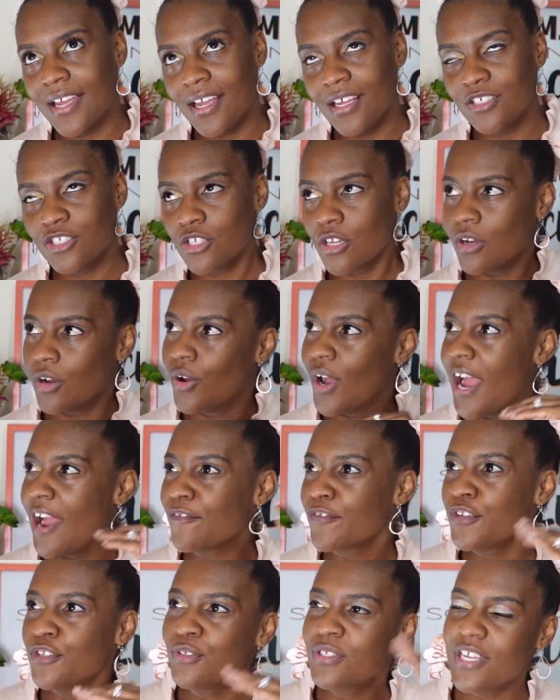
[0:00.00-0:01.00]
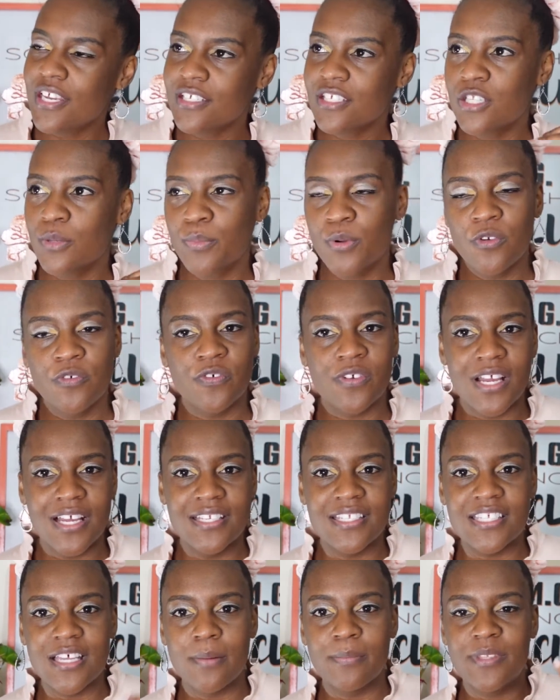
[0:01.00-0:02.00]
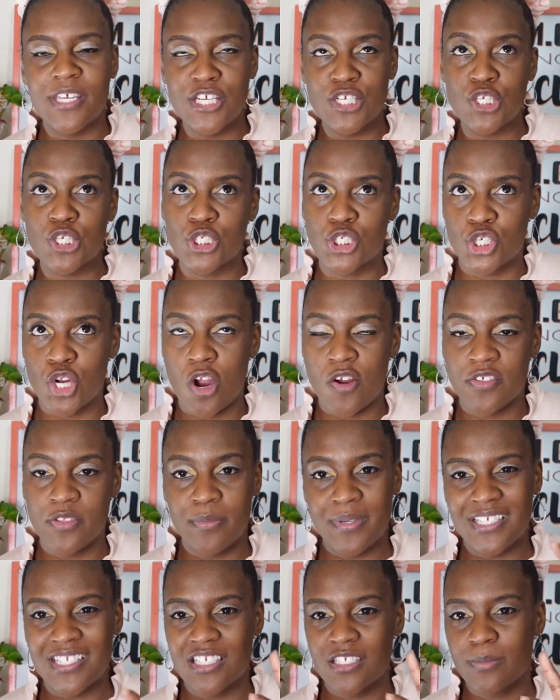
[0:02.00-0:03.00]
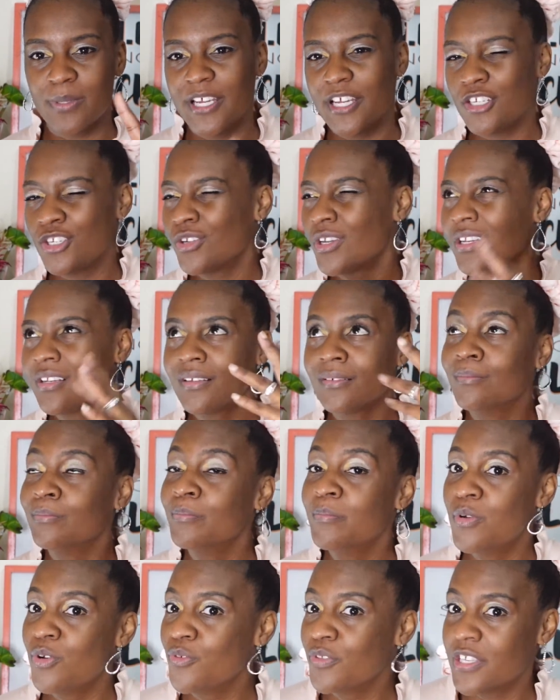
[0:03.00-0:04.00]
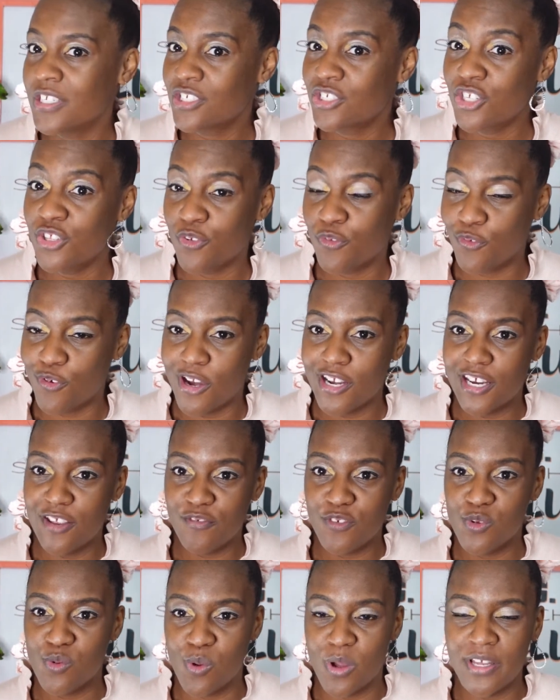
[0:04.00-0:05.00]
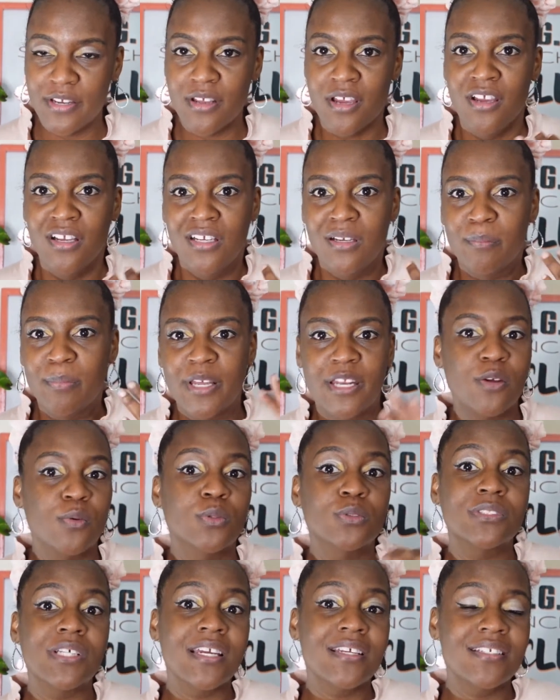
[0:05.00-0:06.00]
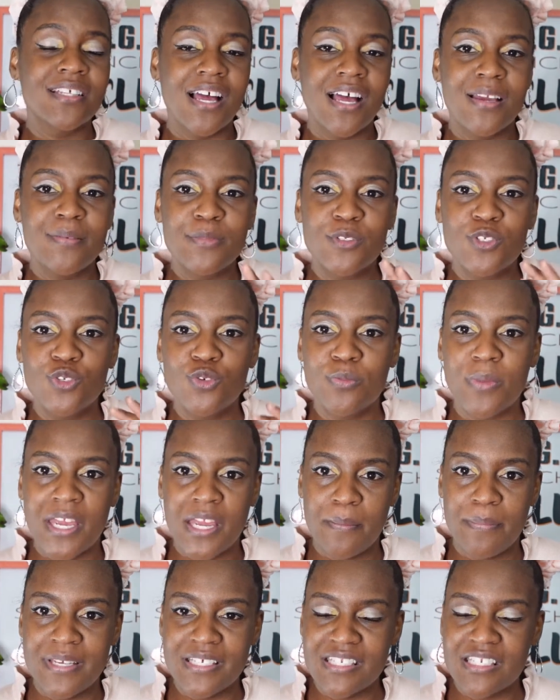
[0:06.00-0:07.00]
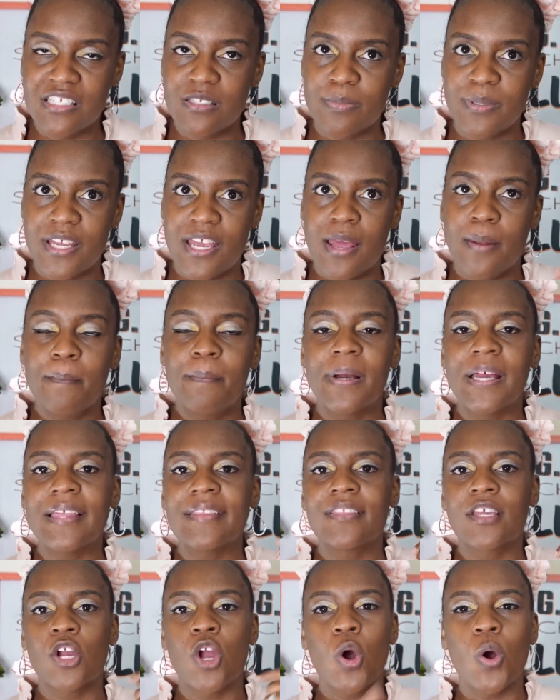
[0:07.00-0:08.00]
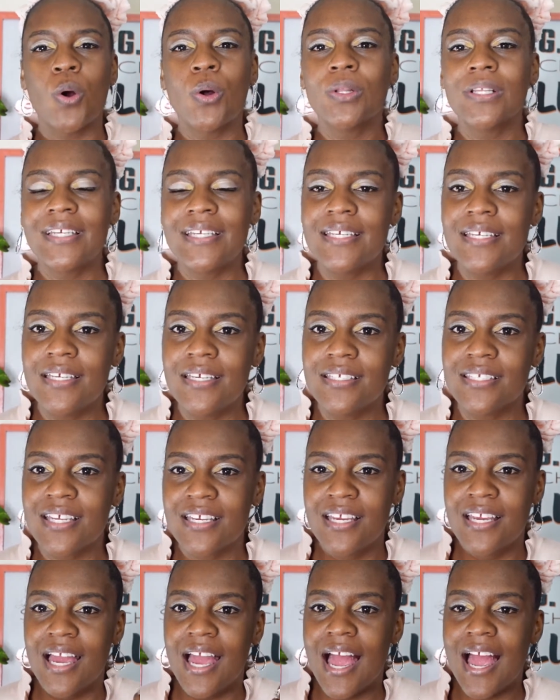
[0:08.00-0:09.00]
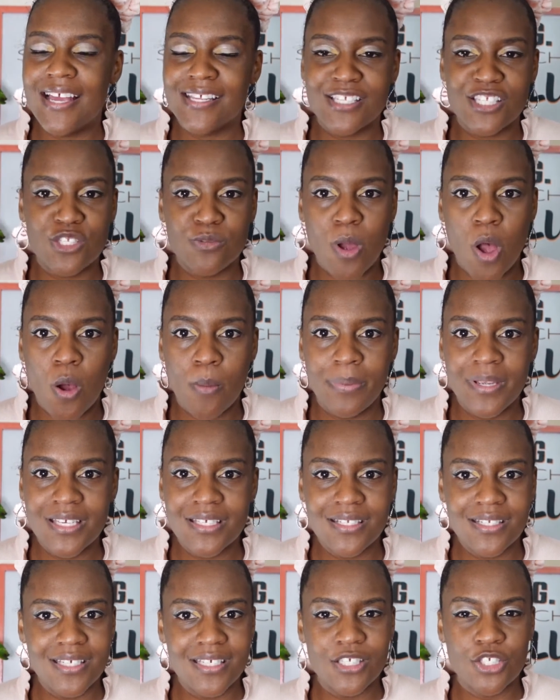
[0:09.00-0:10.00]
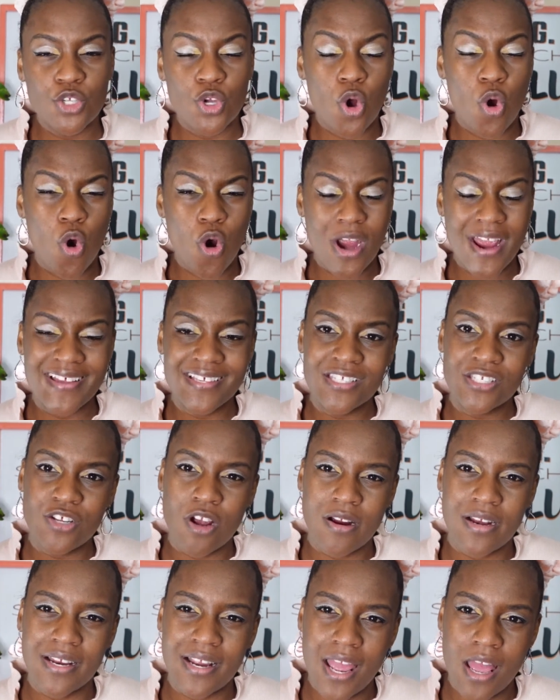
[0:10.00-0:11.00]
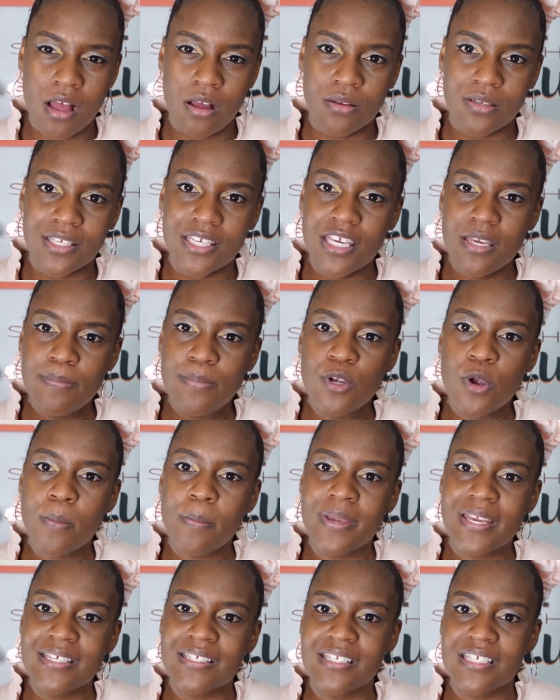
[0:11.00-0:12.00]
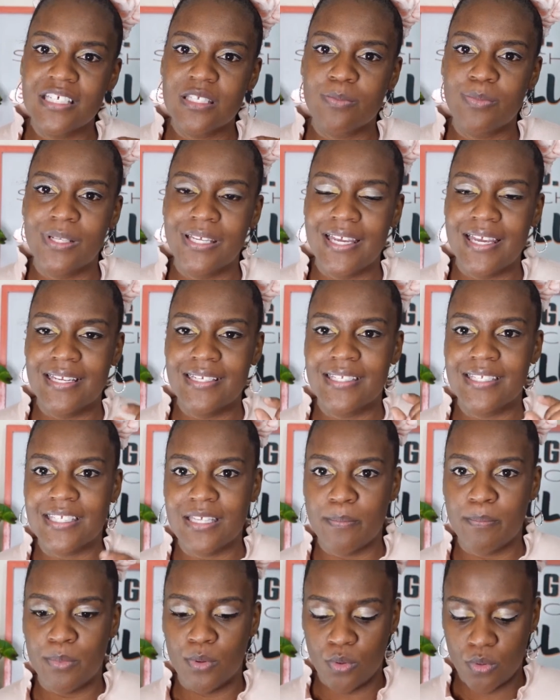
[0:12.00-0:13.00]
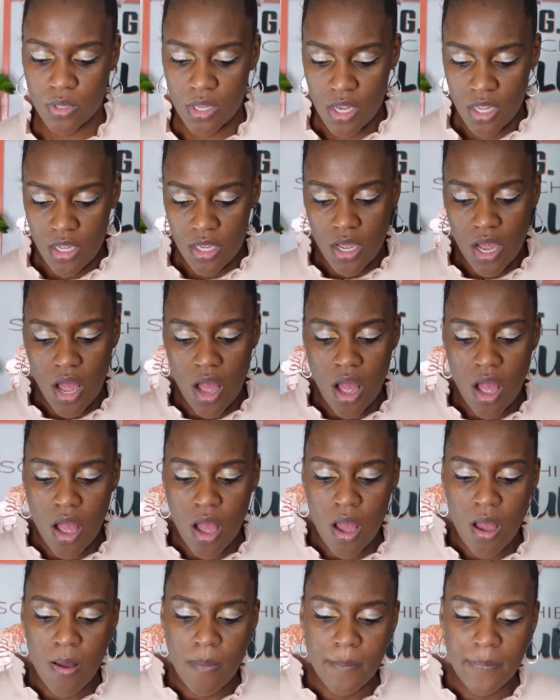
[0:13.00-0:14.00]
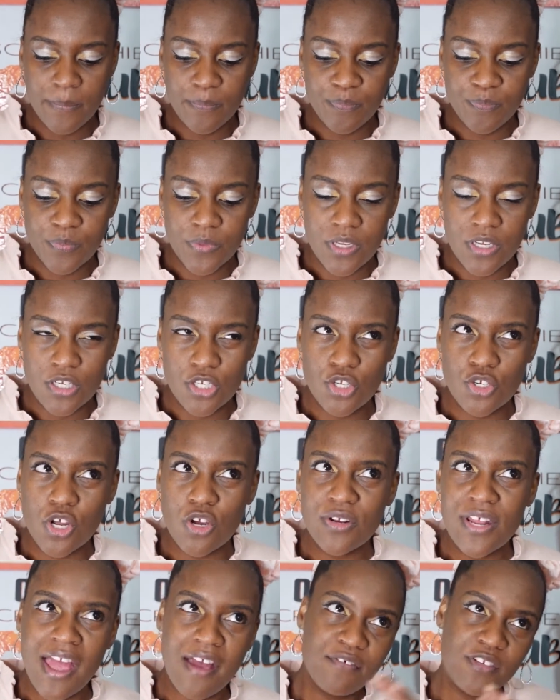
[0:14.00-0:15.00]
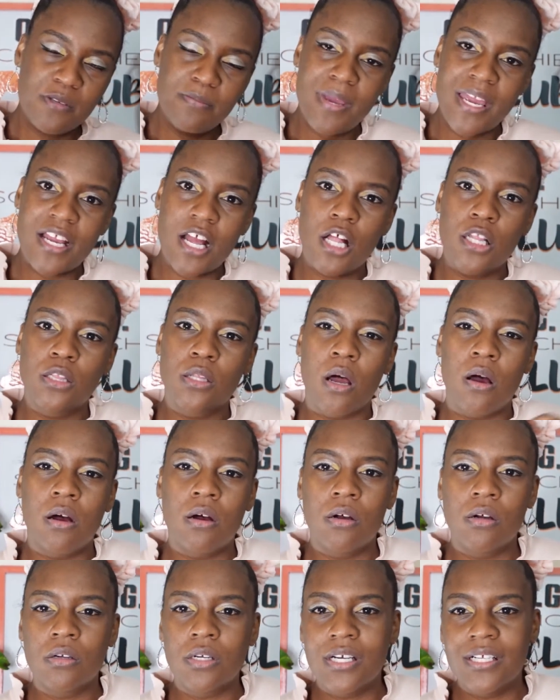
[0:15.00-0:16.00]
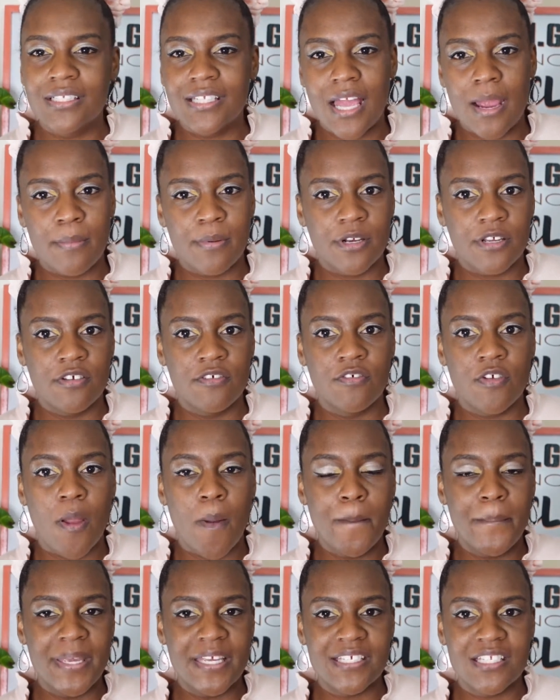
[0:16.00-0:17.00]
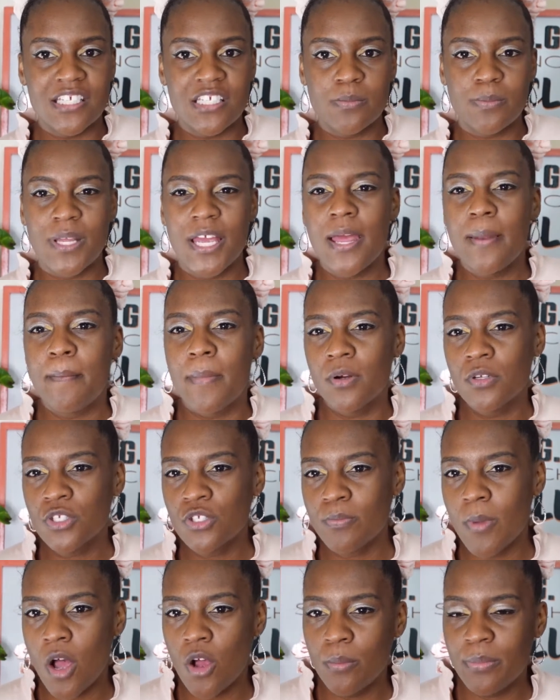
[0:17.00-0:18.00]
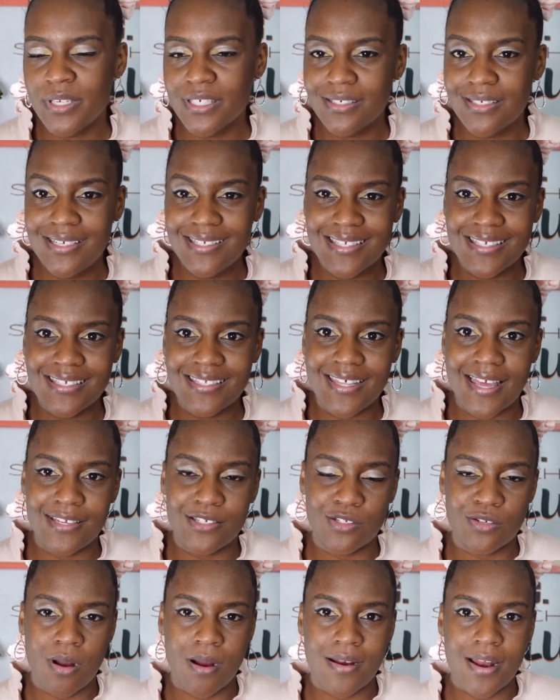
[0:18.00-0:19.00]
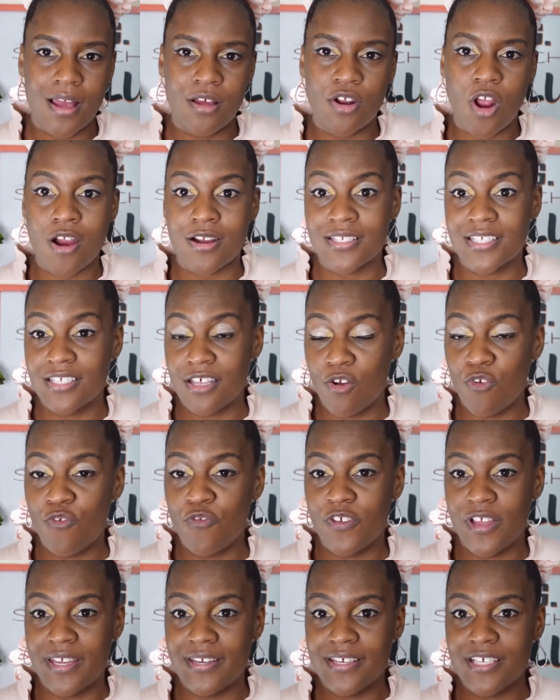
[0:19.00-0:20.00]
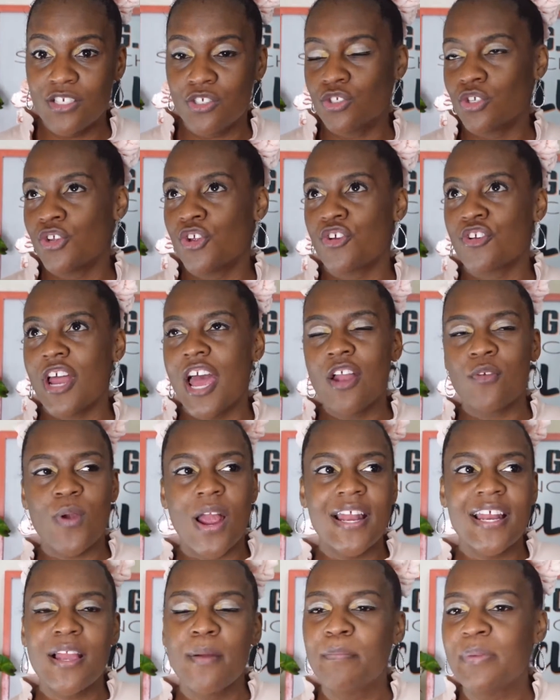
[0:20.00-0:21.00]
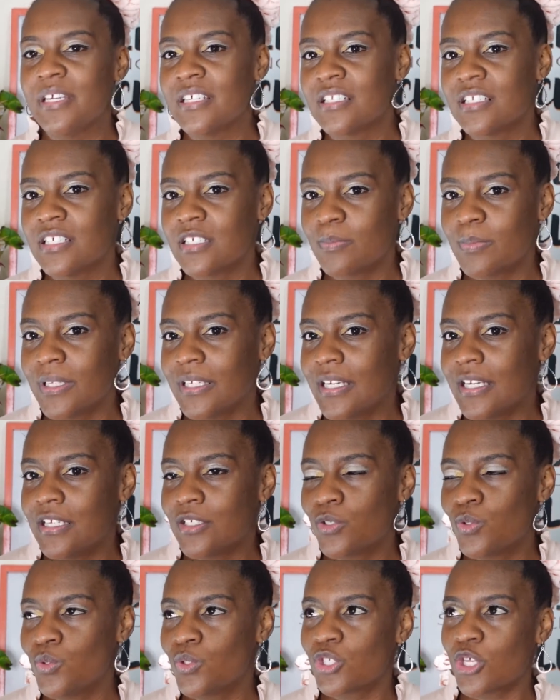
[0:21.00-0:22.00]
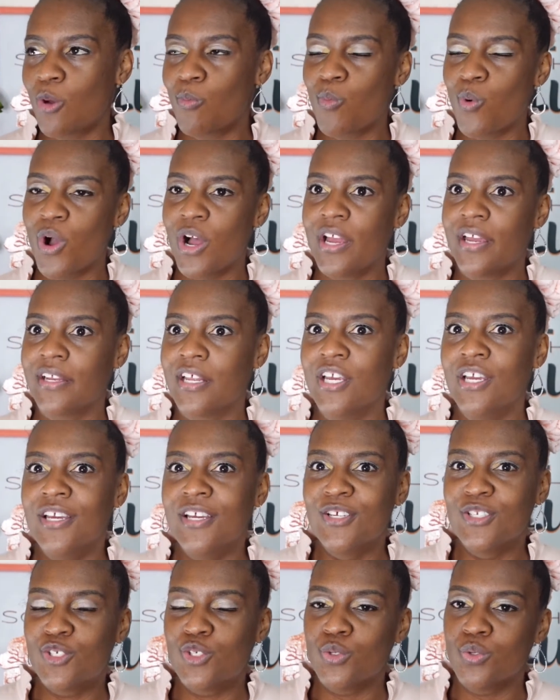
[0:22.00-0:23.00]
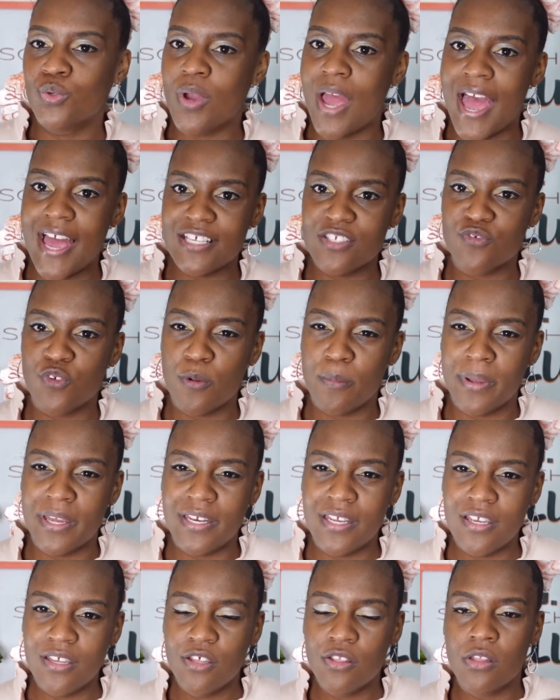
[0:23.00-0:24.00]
So after you test the proof of concept, then you can start with a business plan. You can move this to the front if you want, but it will take time to make a business plan. But the goal is, as a small business or as starting out, keep your business plan simple. You don't have to make a long, elaborative business plan. Most small businesses that start out are self-funded, so you're not writing a business plan to someone to ask for money.